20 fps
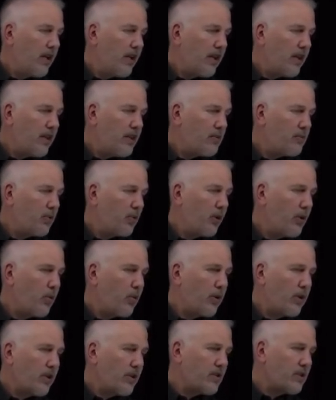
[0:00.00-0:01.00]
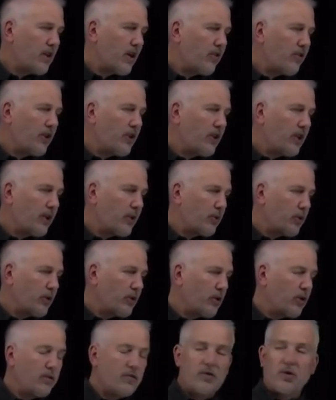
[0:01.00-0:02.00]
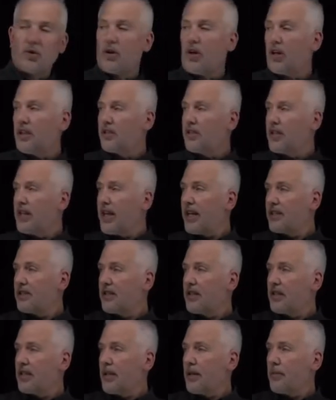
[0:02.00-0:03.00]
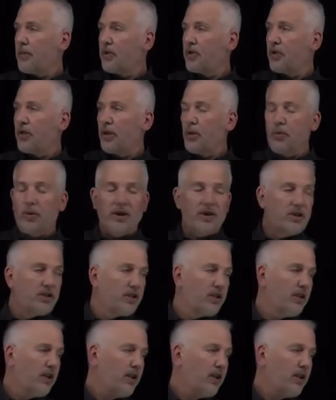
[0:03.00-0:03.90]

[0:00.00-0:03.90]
This point where the solid and liquid curves cross, that's the temperature at which